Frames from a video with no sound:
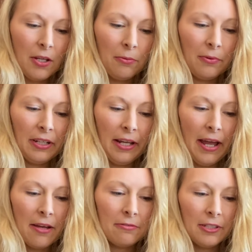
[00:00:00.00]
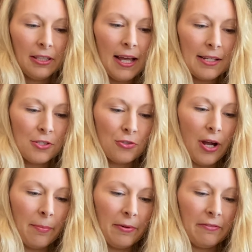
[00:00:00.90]
I'm gonna get every last
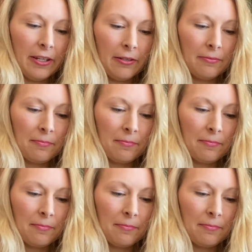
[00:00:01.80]
drop of it.